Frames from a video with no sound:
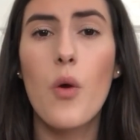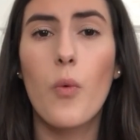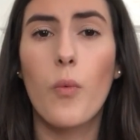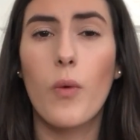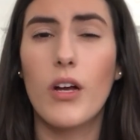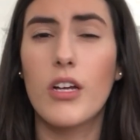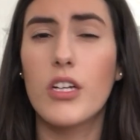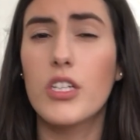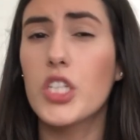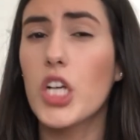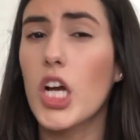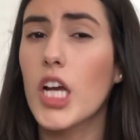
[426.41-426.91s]

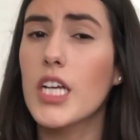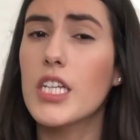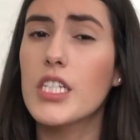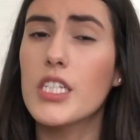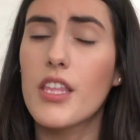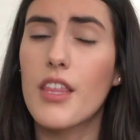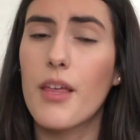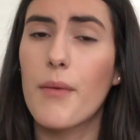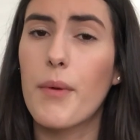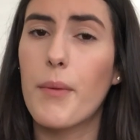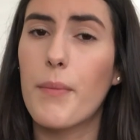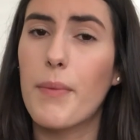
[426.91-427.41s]
While you're talking
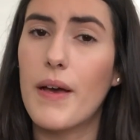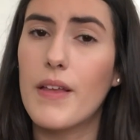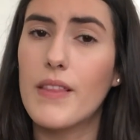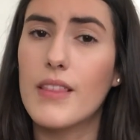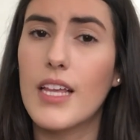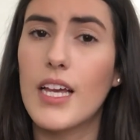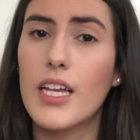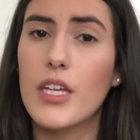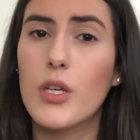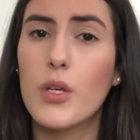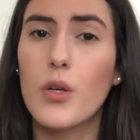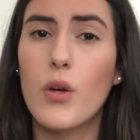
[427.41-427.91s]
to them about
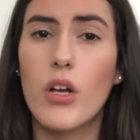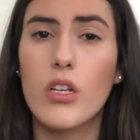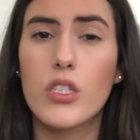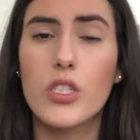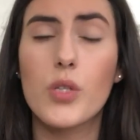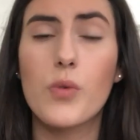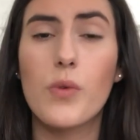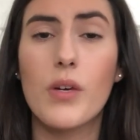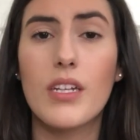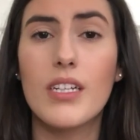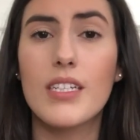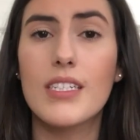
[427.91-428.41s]
that, you
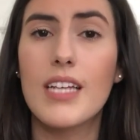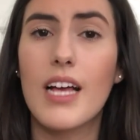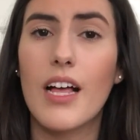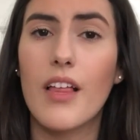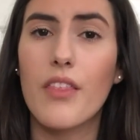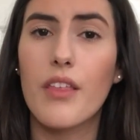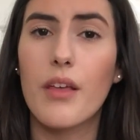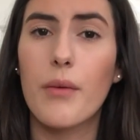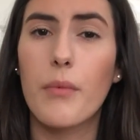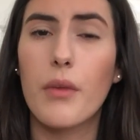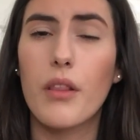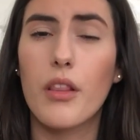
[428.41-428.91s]
also want to
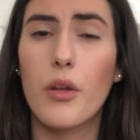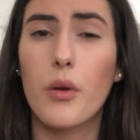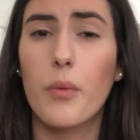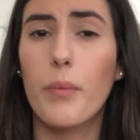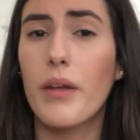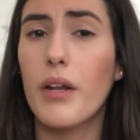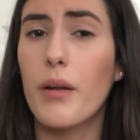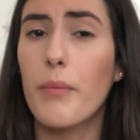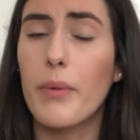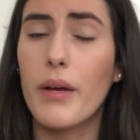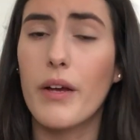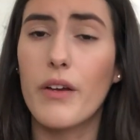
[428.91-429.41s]
tell them a little
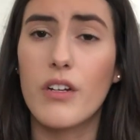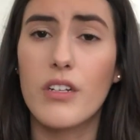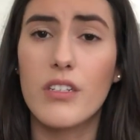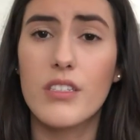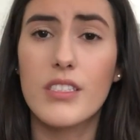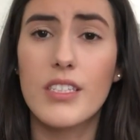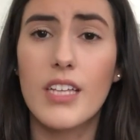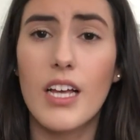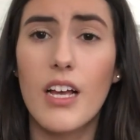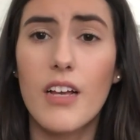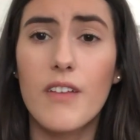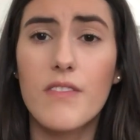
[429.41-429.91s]
bit about
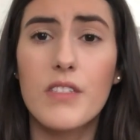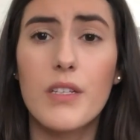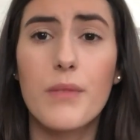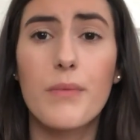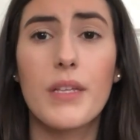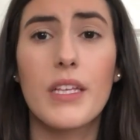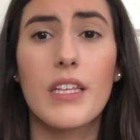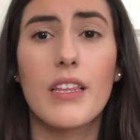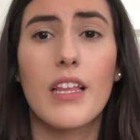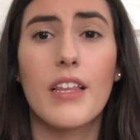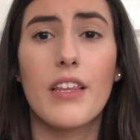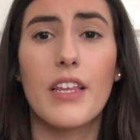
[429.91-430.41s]
yourself,
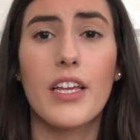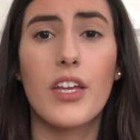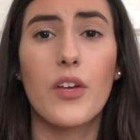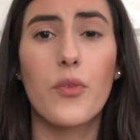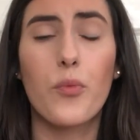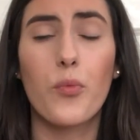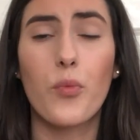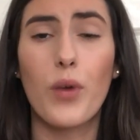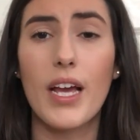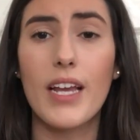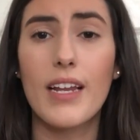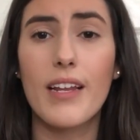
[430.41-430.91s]
something that they
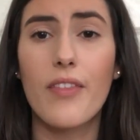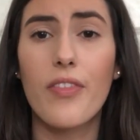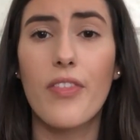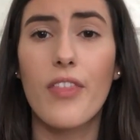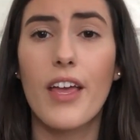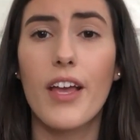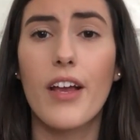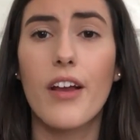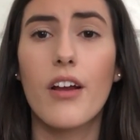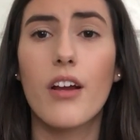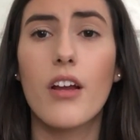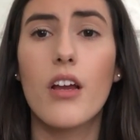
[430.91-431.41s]
can write in
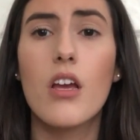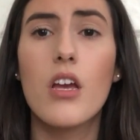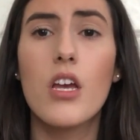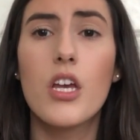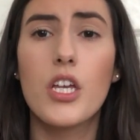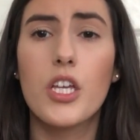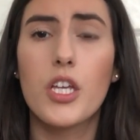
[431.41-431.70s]
there.